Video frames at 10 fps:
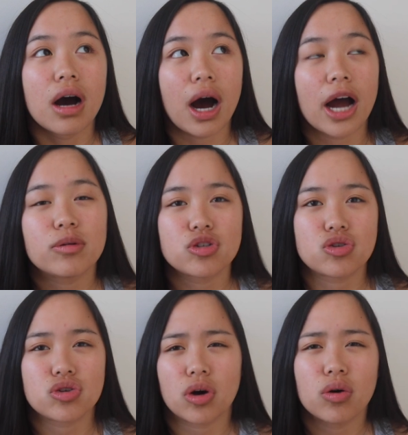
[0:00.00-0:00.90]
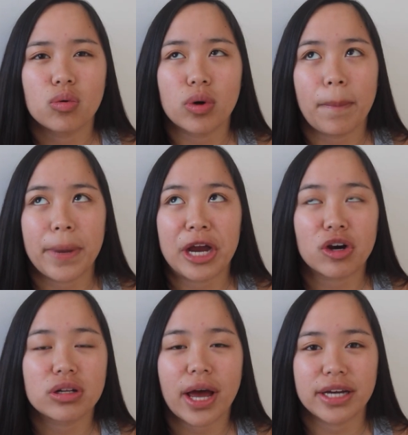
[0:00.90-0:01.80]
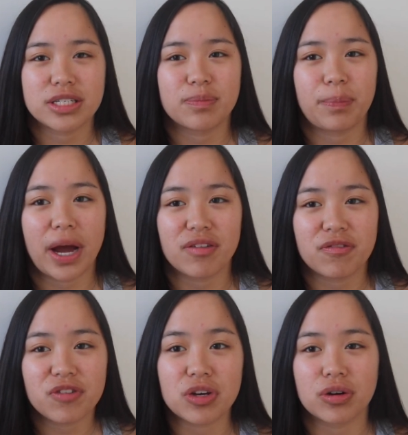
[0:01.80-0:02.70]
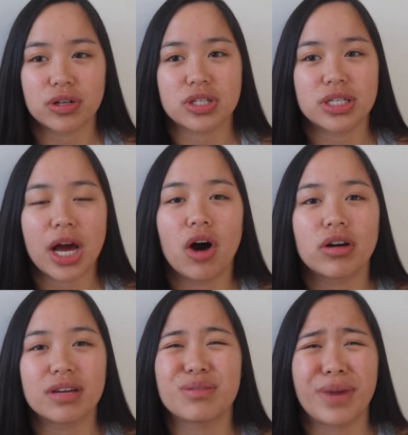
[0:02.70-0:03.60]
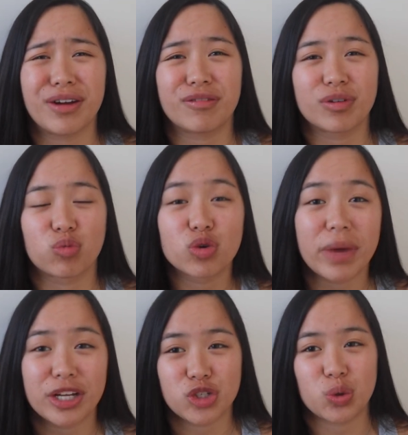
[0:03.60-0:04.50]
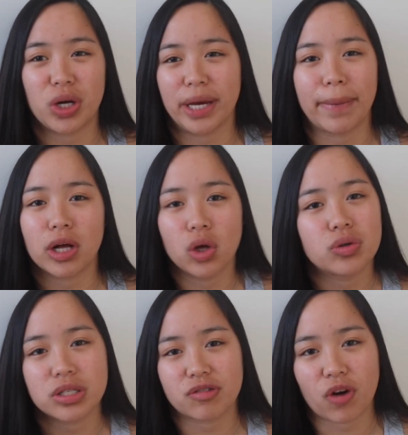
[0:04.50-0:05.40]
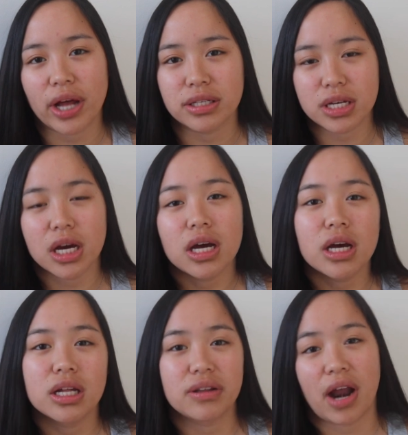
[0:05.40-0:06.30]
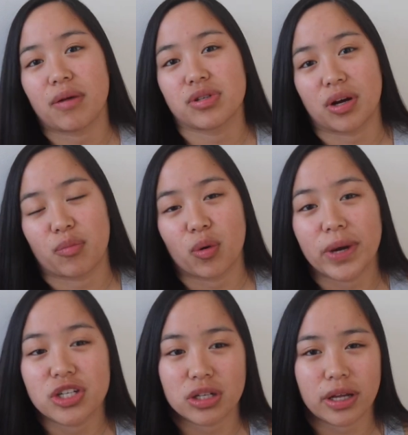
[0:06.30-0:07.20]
I was so paralyzed by fear to tell even my roommates, who are like my closest friends, that I was on probation.